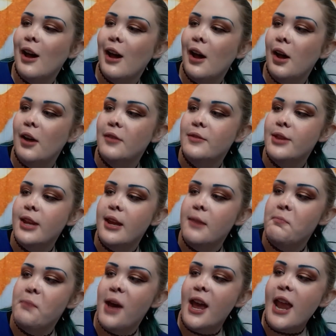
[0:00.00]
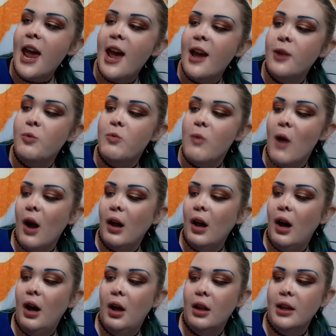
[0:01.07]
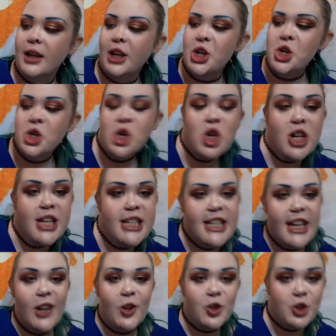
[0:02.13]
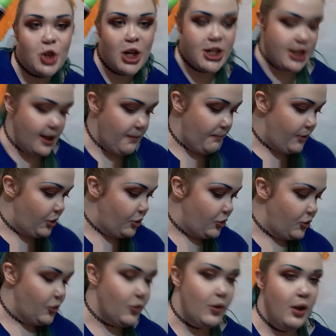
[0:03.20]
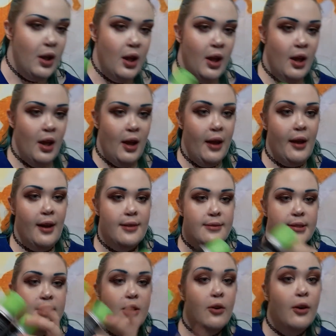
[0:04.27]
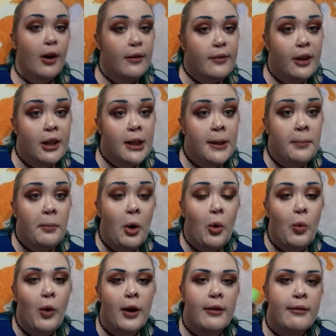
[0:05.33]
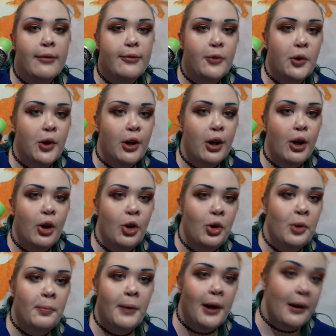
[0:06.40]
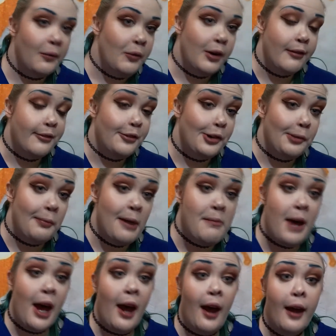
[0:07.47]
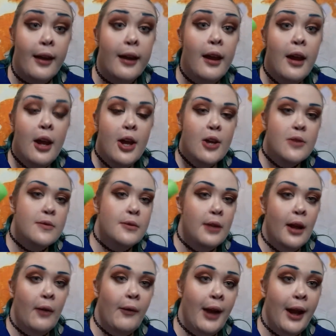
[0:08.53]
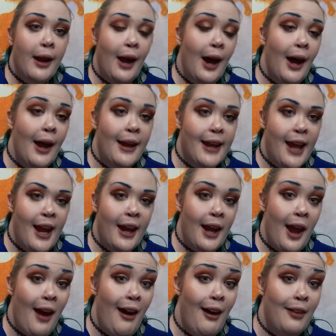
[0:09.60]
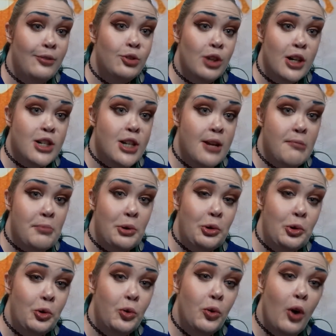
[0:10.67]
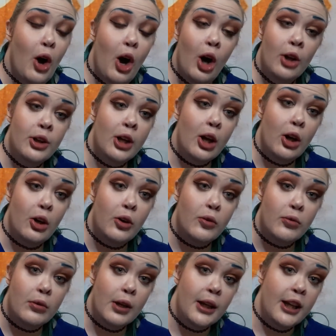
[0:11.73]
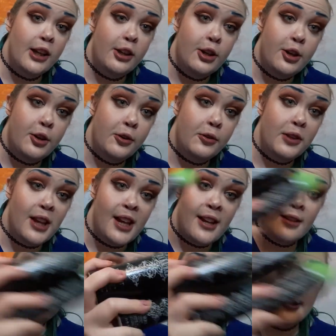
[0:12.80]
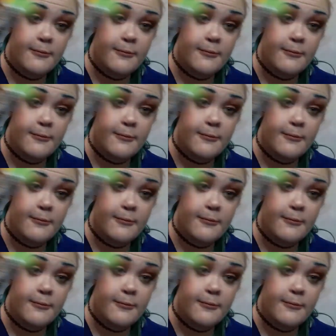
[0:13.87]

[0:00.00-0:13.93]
of the Bedhead Rockaholic Dirty Secret Dry Shampoo. I got two of them, one for home and one for my bag. So that way I can have dry shampoo on the go, ready to do things